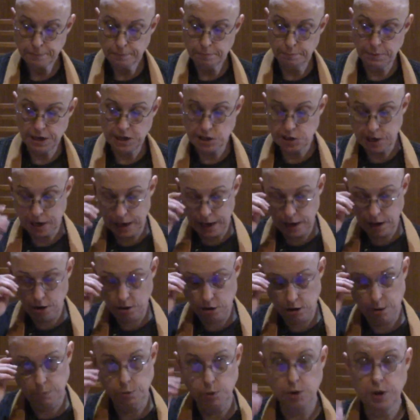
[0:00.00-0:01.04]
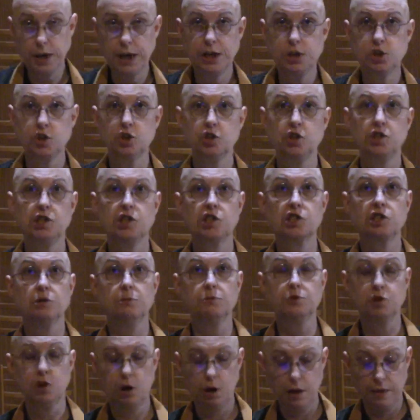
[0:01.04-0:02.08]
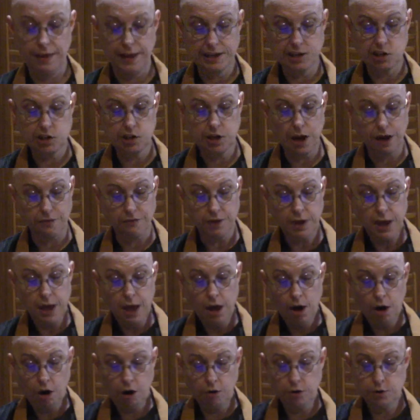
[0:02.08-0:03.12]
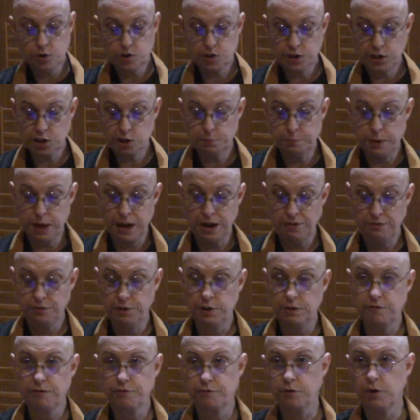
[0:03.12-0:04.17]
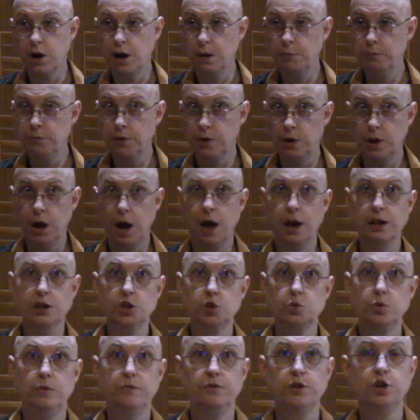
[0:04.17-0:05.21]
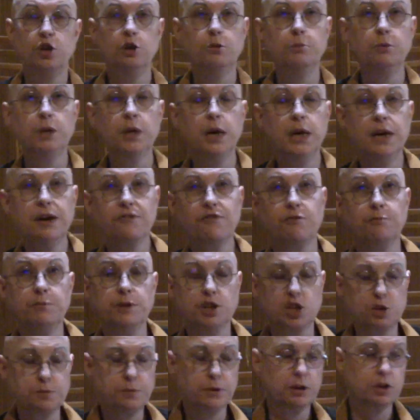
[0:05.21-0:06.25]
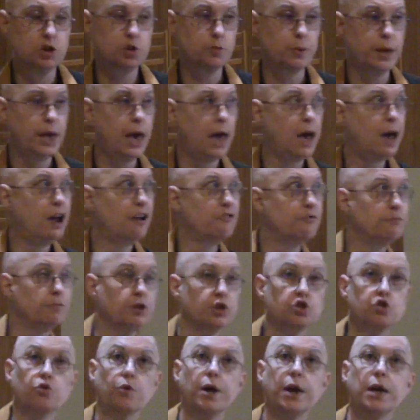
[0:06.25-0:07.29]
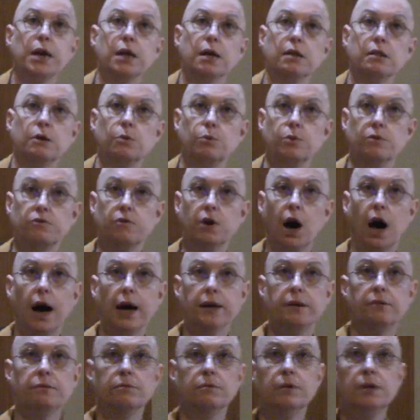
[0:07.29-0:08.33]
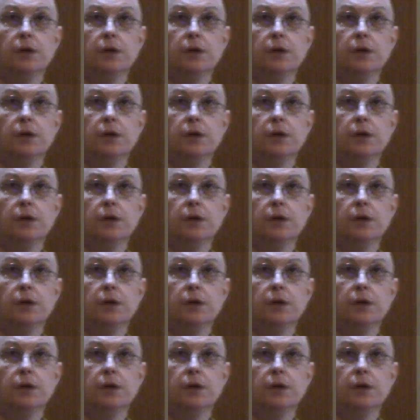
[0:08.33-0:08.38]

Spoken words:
maintaining our communication systems, all of that stuff. All those things benefit from the knowledge we've accumulated, from the experience we have, from the training that we've gotten